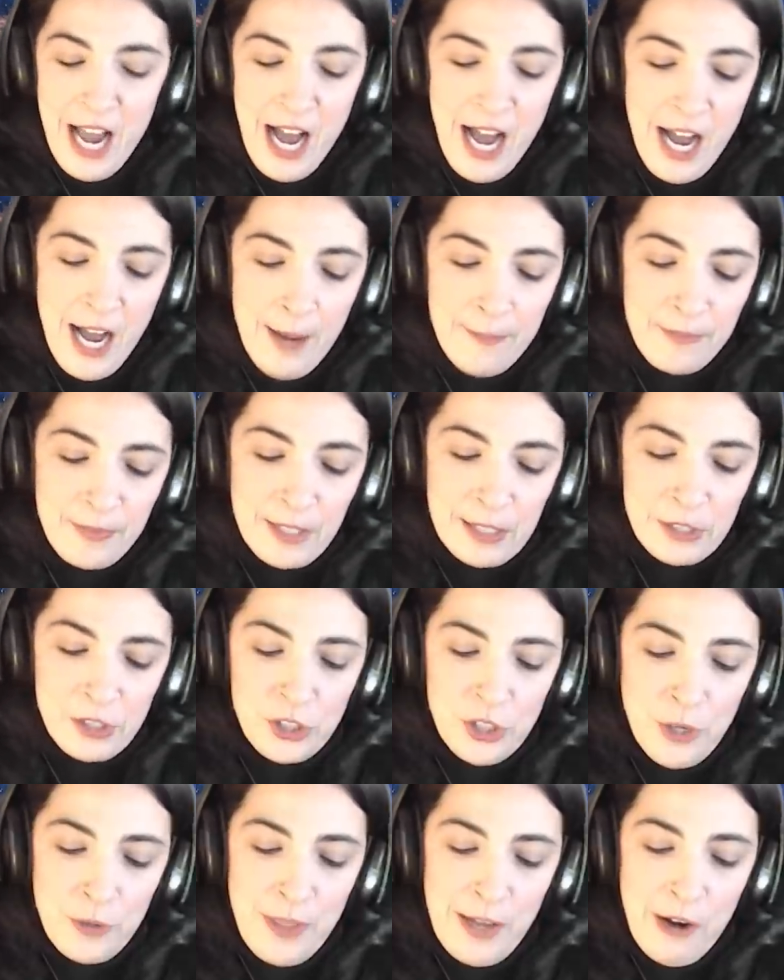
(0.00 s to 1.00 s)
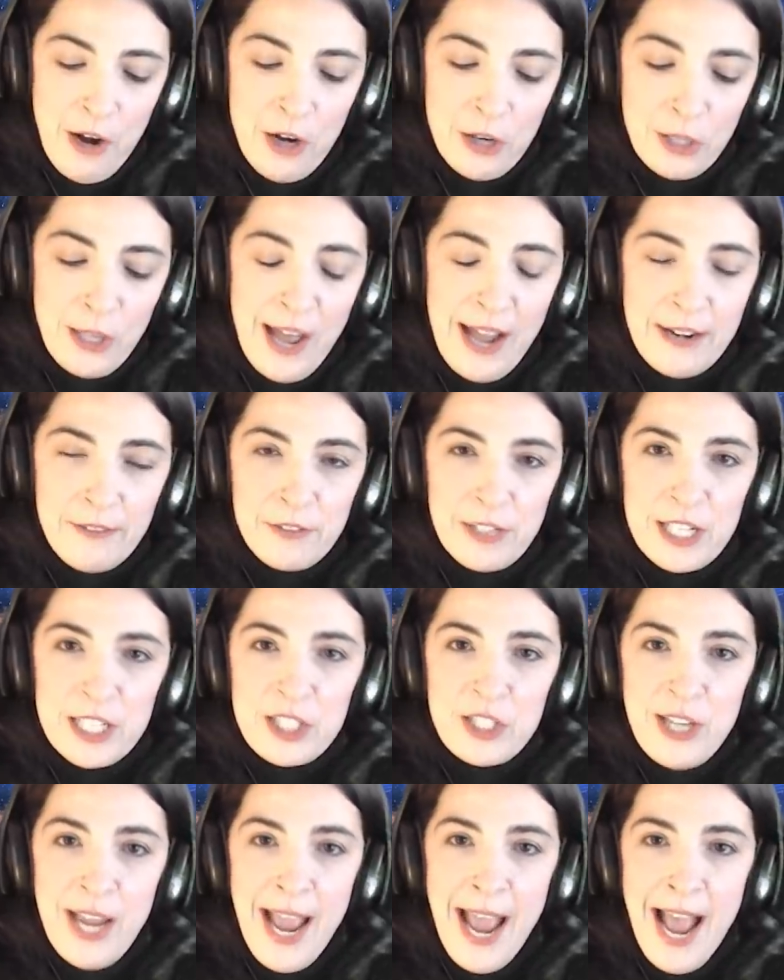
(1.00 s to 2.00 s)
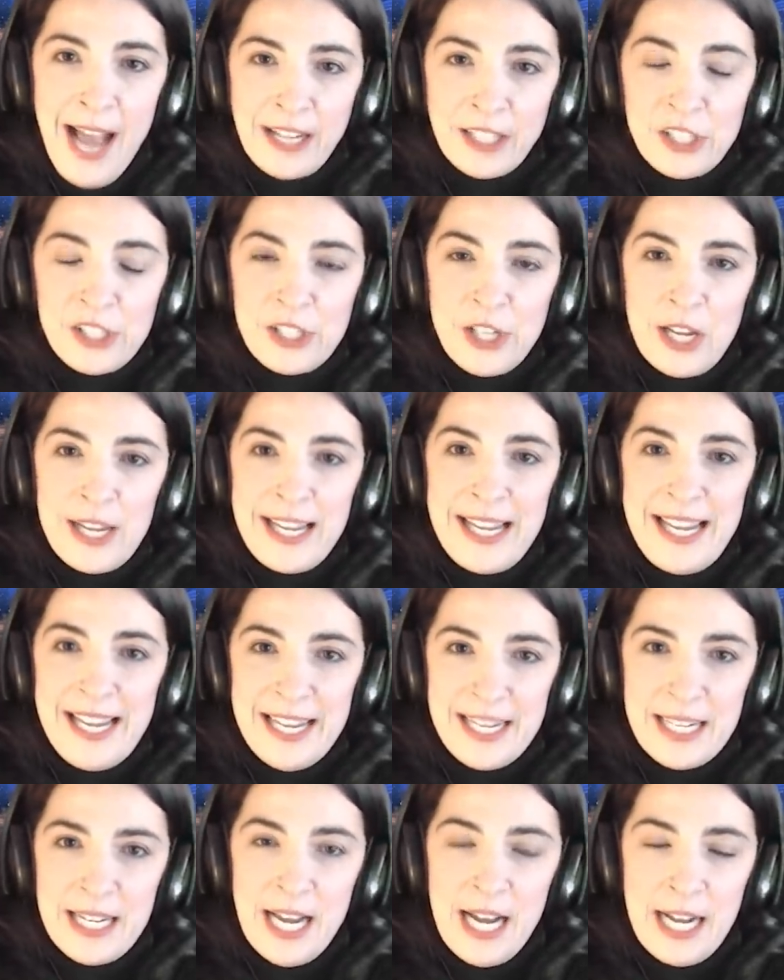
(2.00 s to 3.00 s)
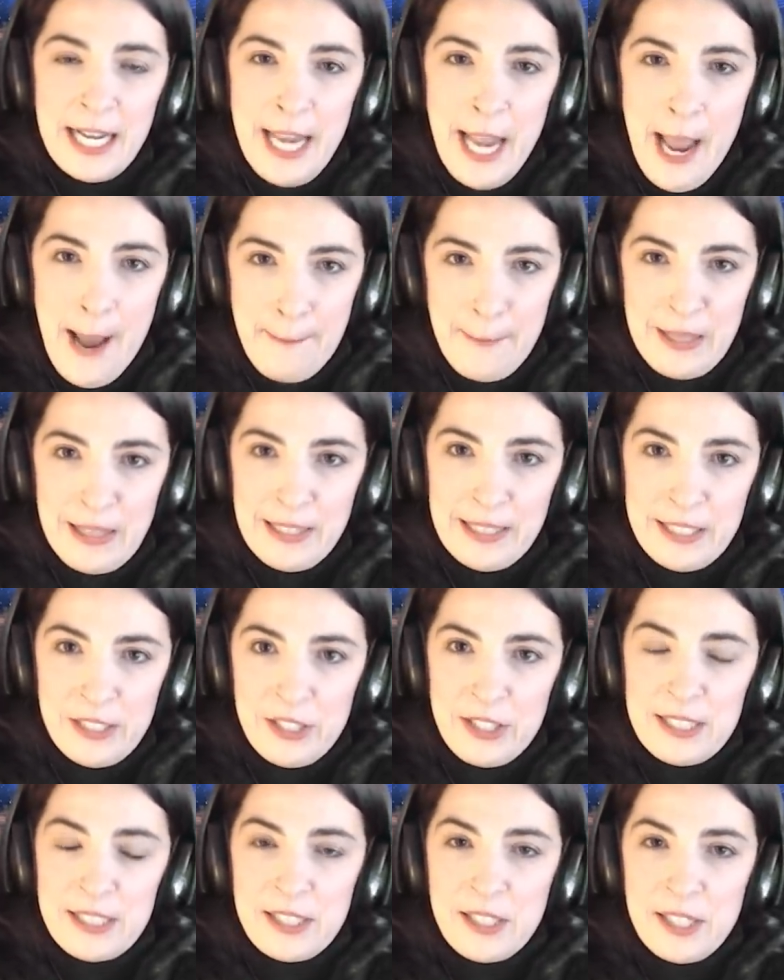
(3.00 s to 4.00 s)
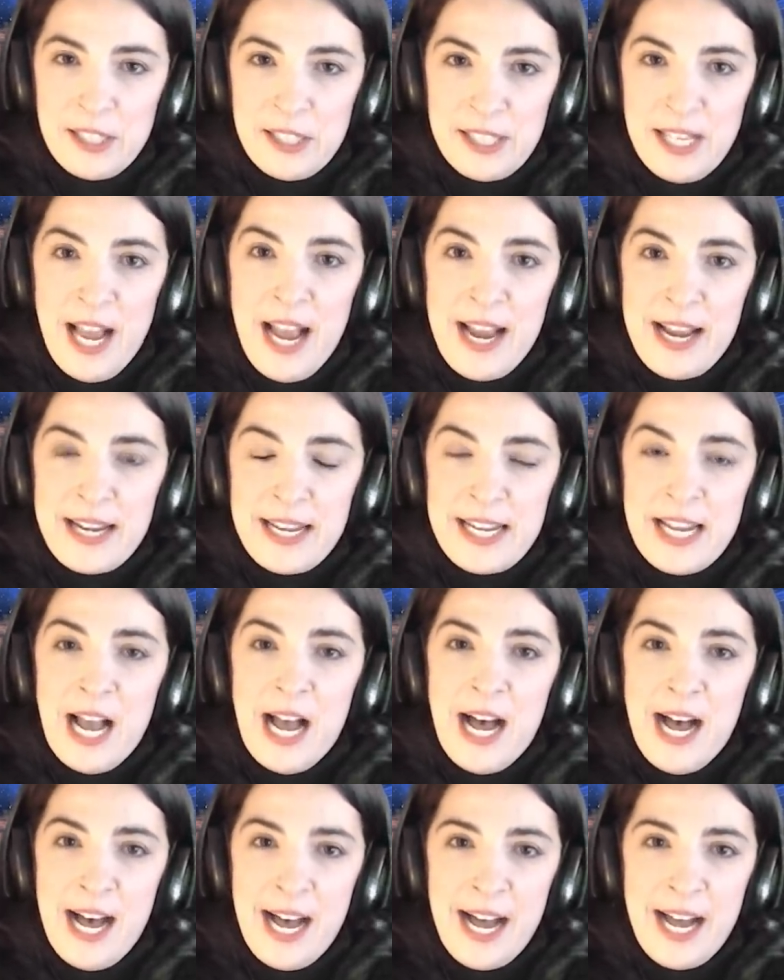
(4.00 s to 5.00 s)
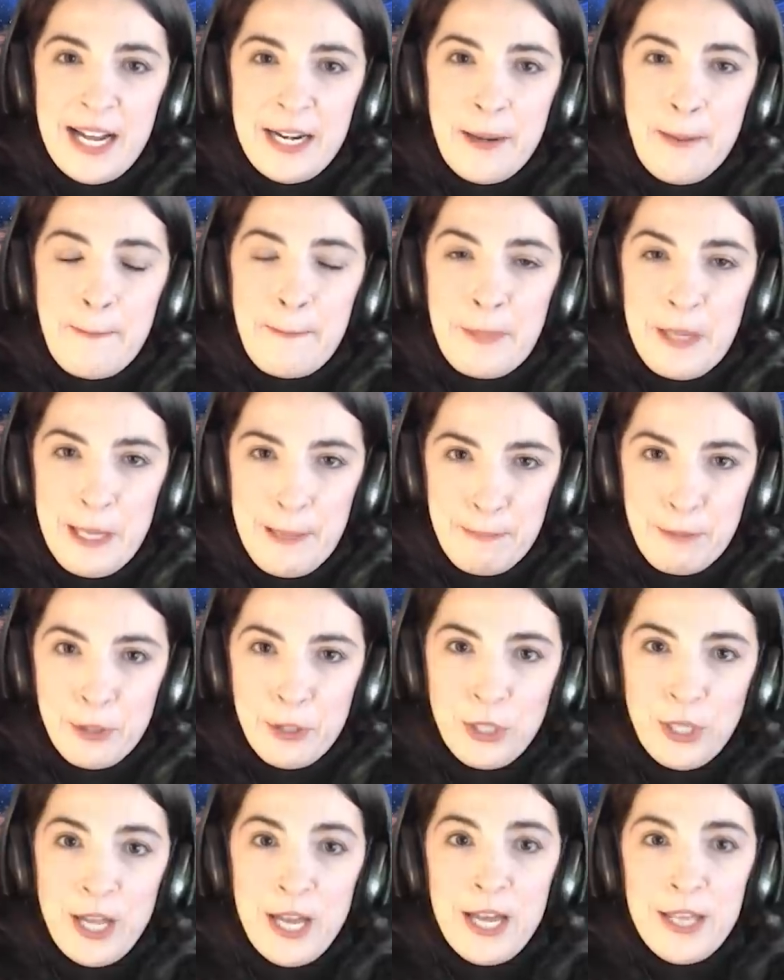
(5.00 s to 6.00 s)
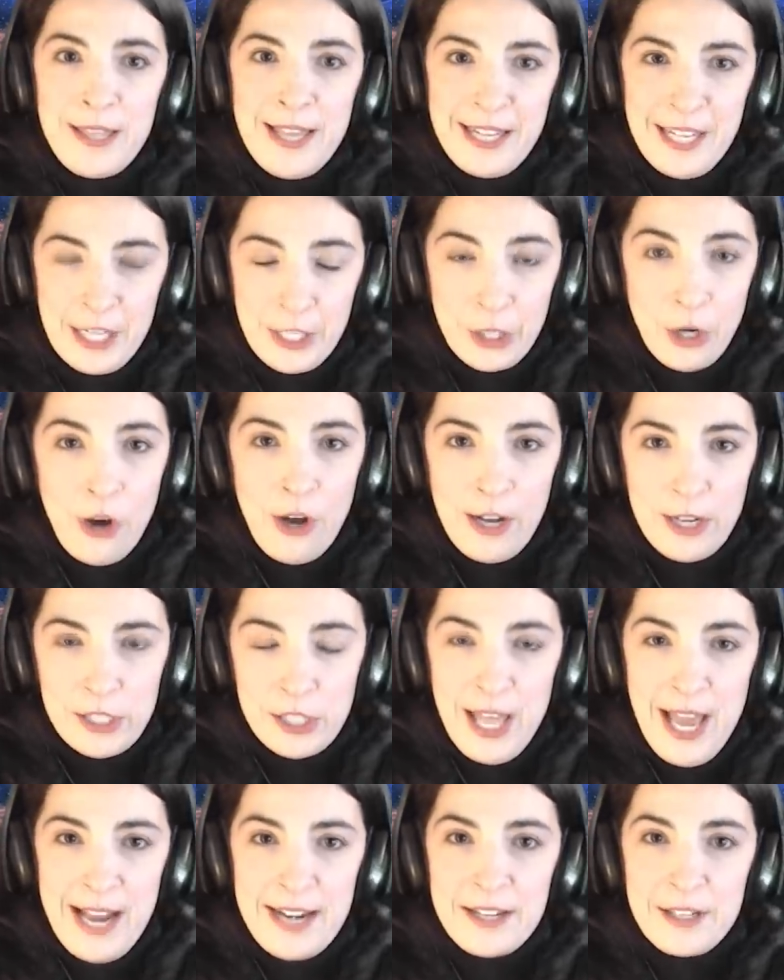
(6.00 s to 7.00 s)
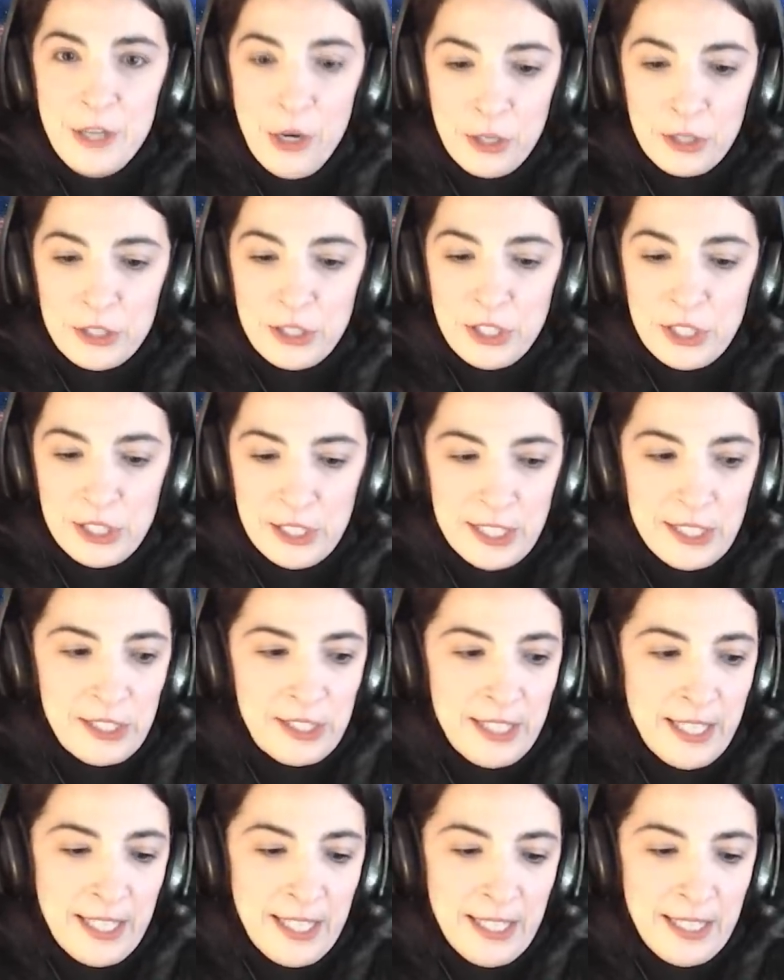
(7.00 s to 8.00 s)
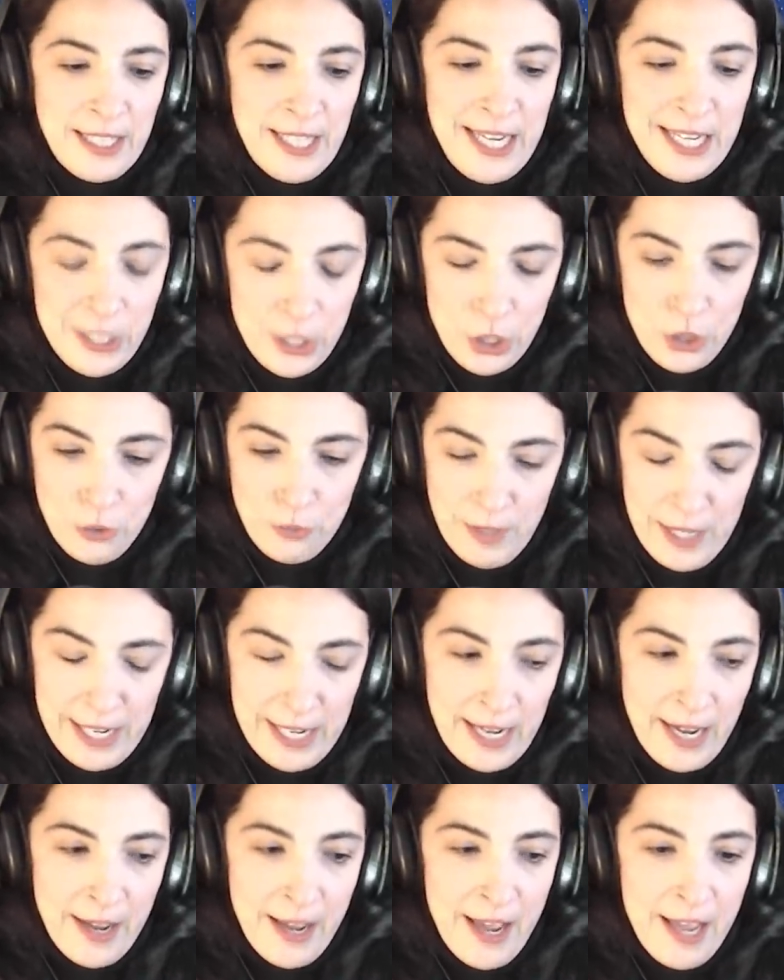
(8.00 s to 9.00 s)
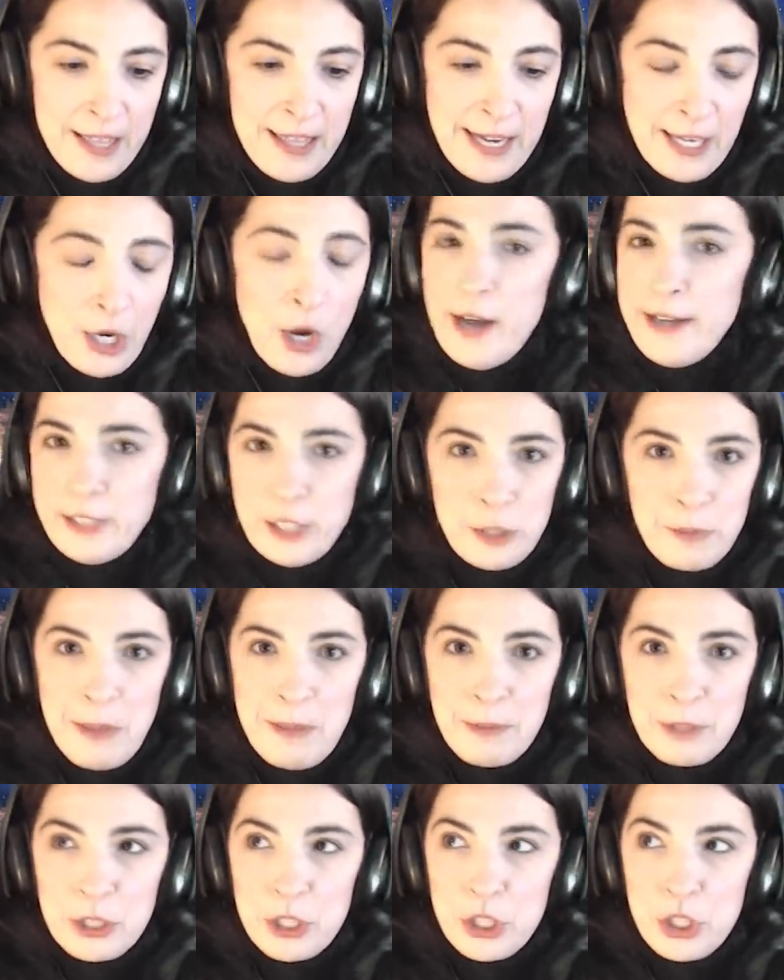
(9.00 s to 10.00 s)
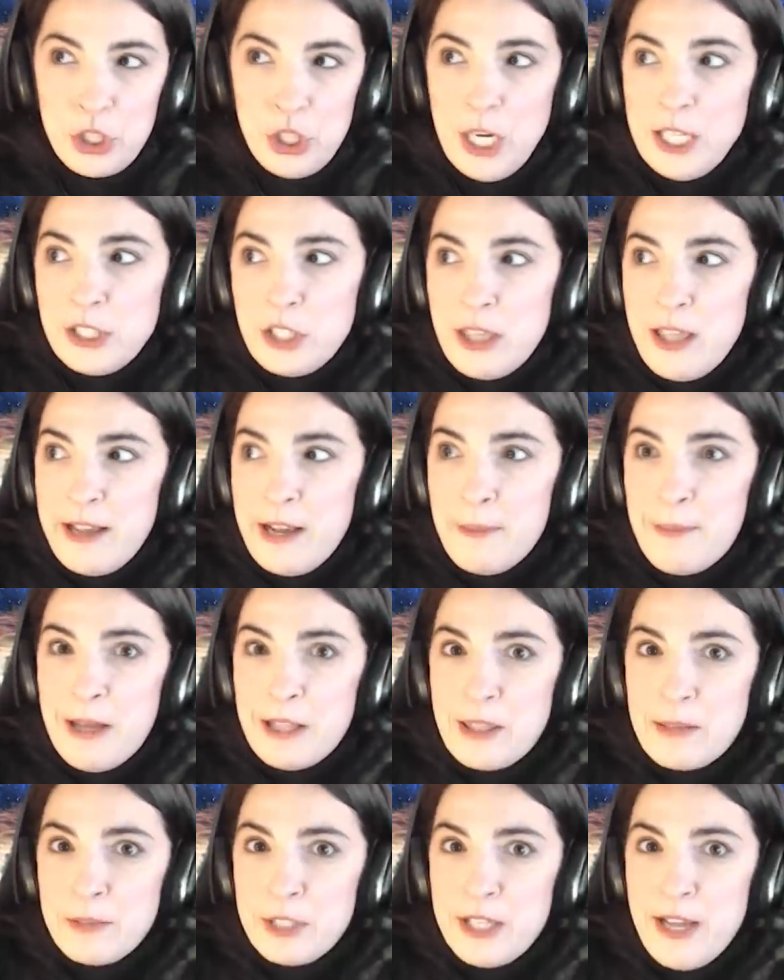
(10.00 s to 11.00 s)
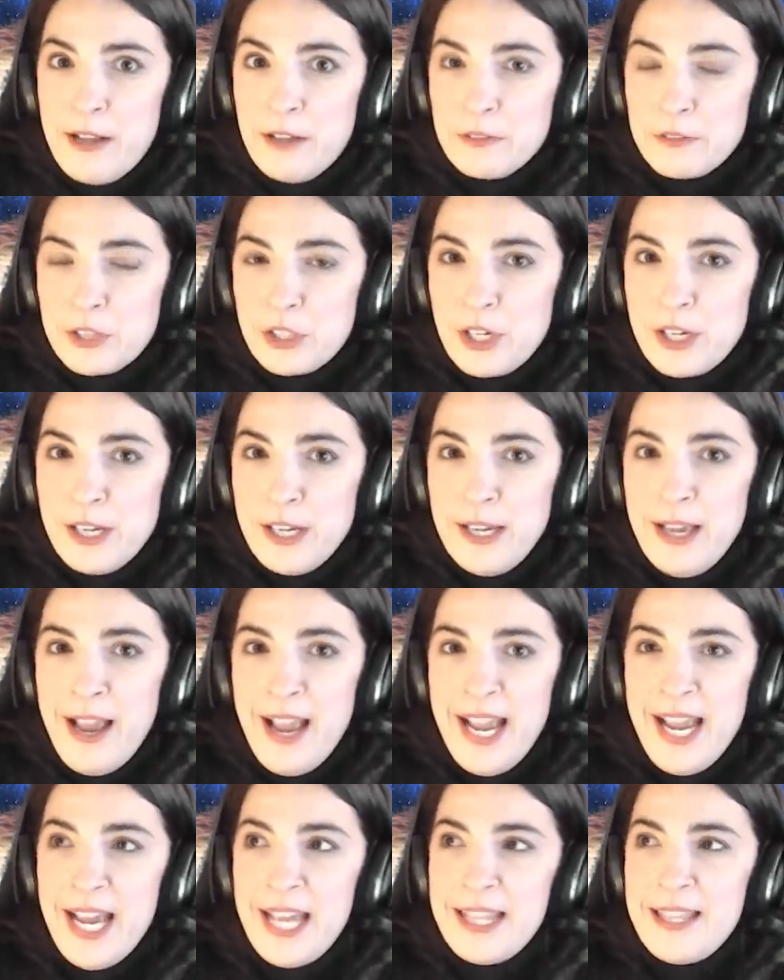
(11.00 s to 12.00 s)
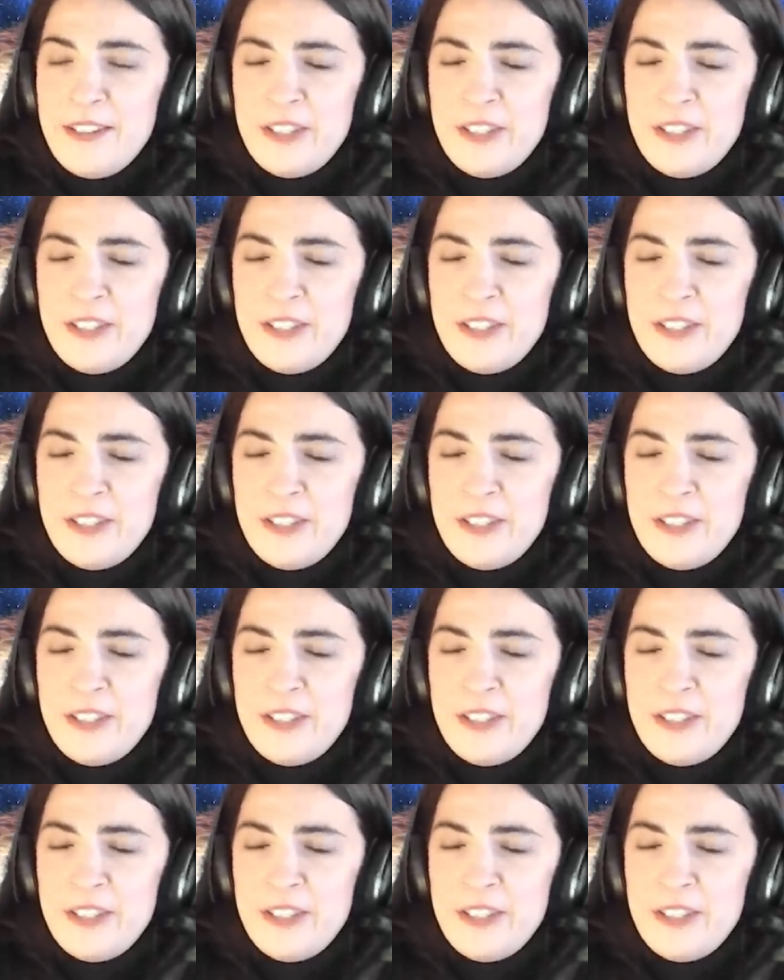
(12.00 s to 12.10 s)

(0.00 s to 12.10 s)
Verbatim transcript: Um, so there are a lot of attacks in a capitalist society on people that can cause that narcissistic injury that causes people to just think about themselves. And